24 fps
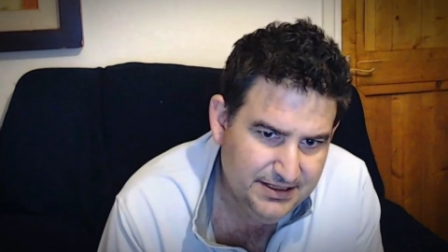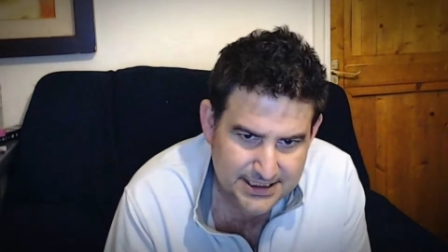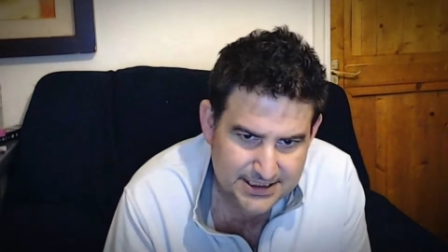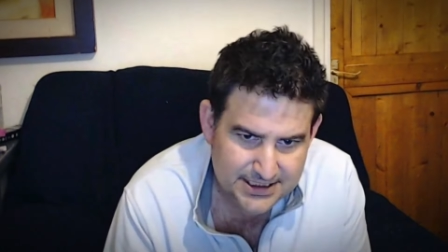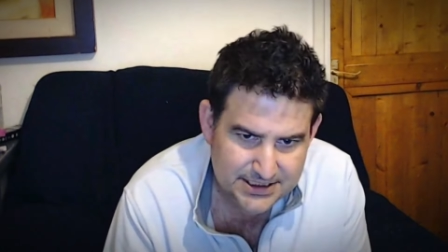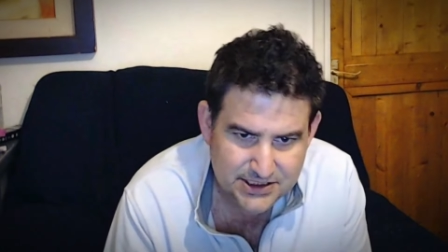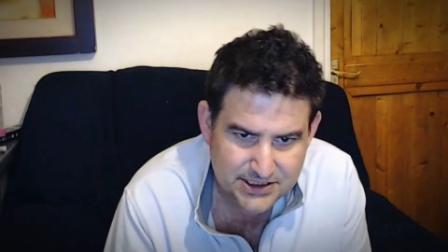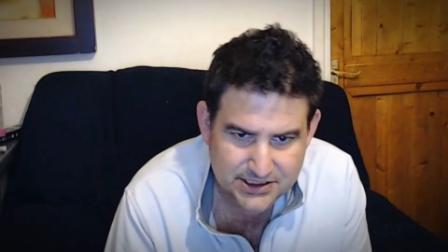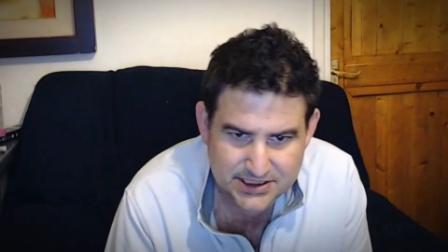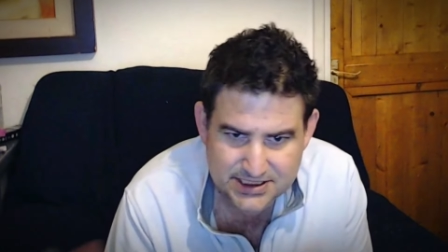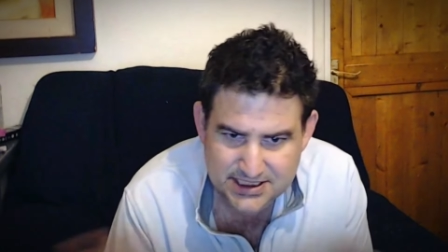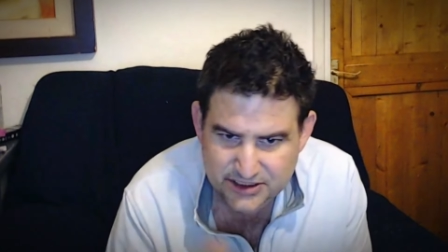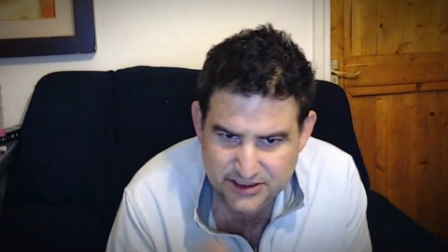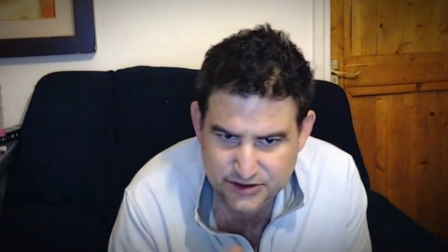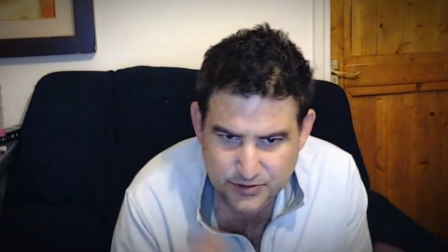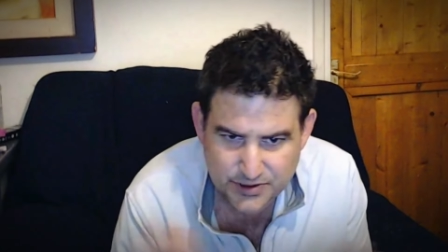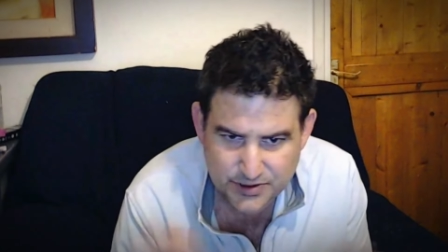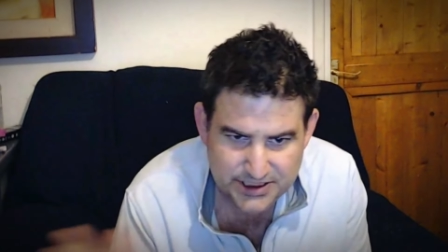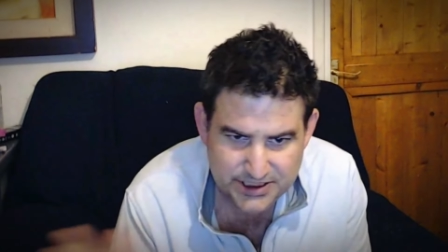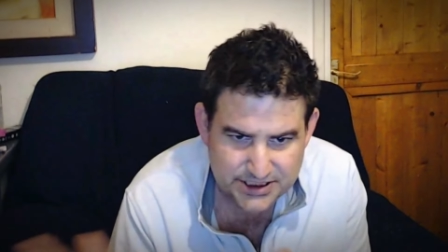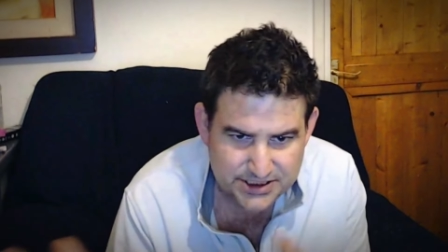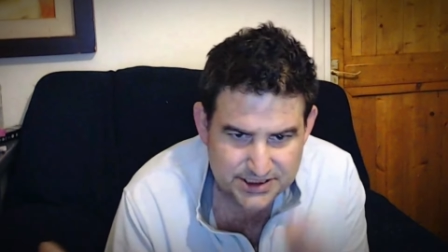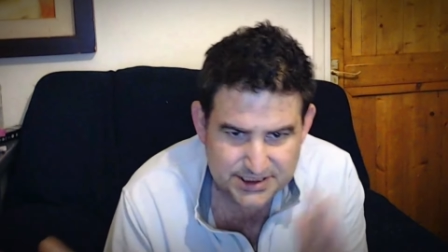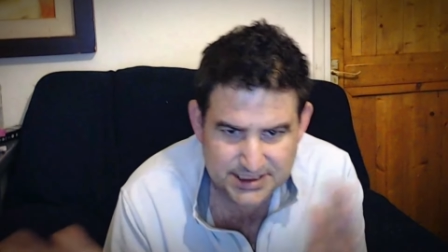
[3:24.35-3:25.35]
in certain
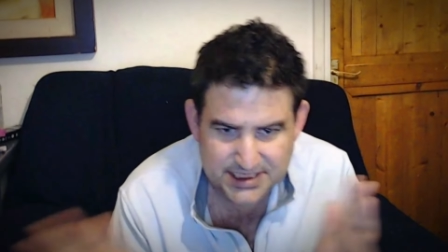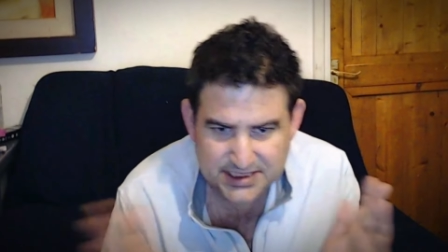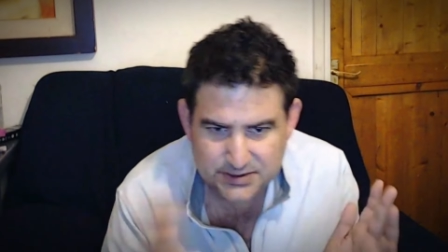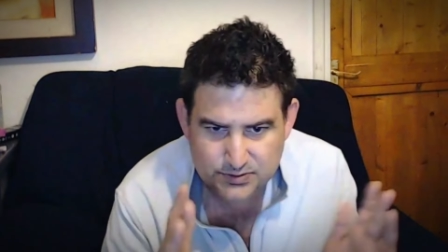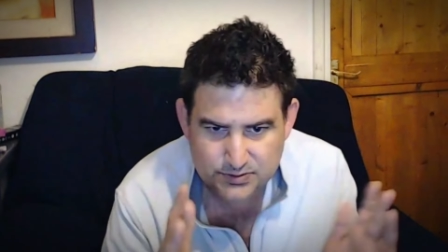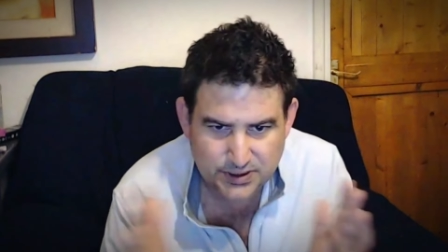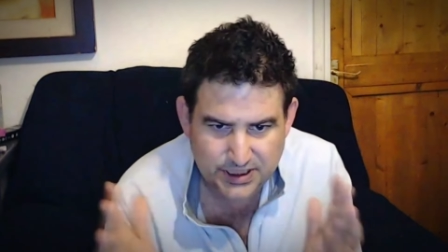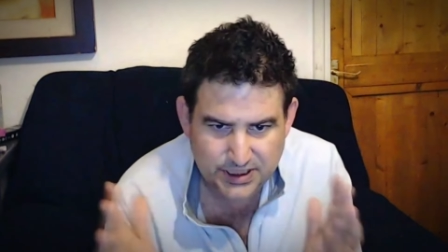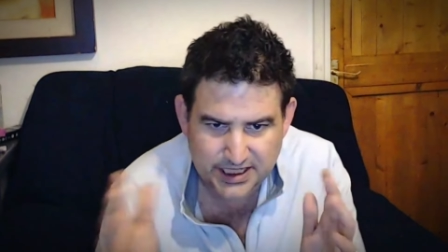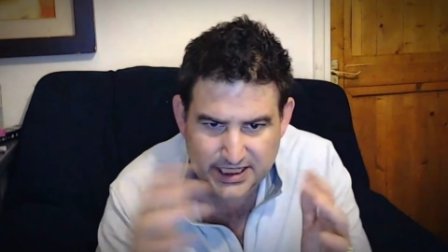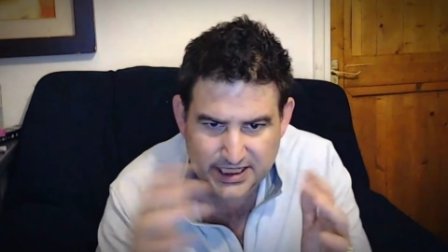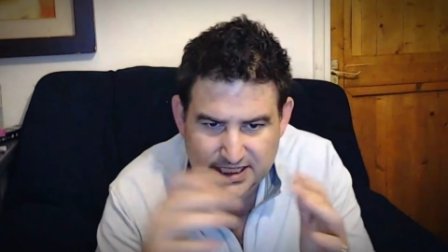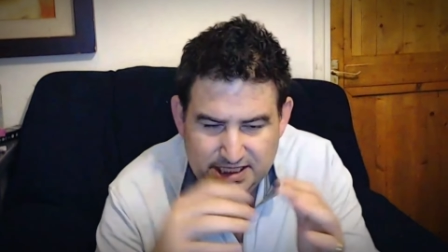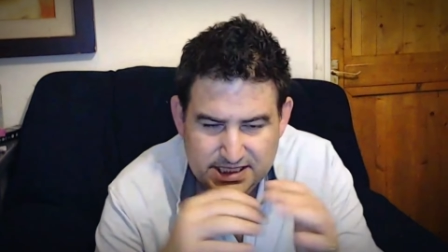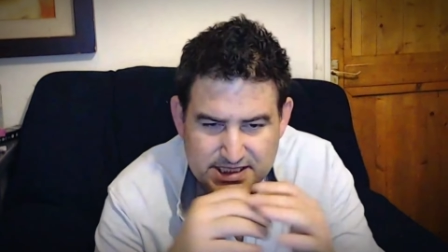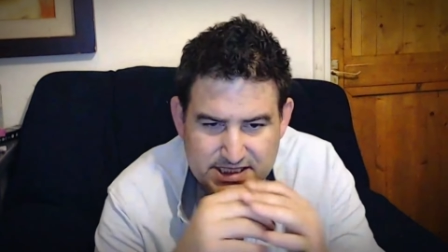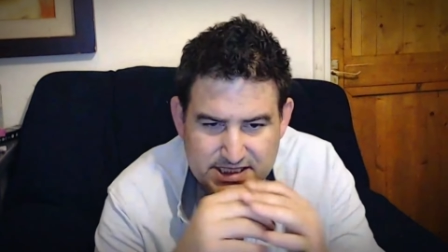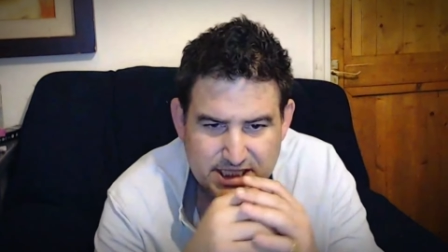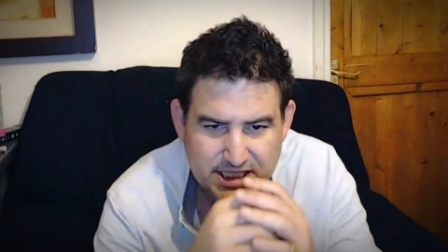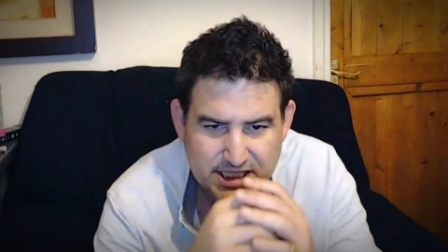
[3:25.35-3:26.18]
situations. That's what it is.